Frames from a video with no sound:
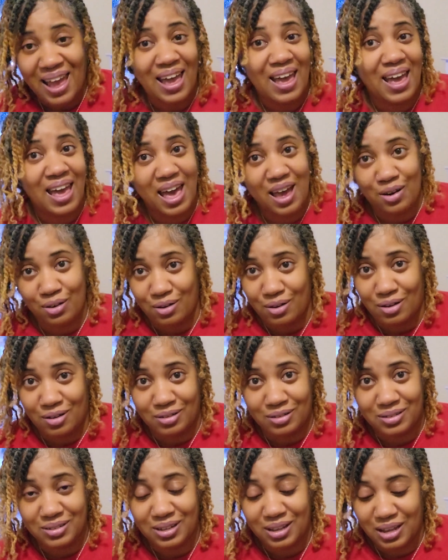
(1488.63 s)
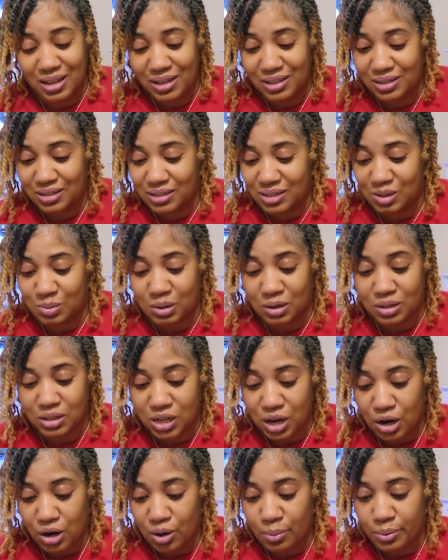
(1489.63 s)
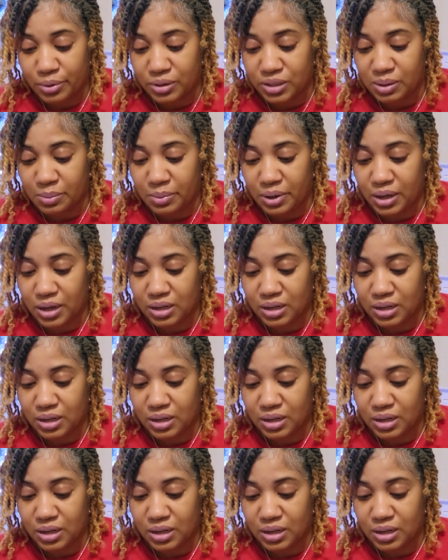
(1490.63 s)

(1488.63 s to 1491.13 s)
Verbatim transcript: at all. It just smelled terrible to me.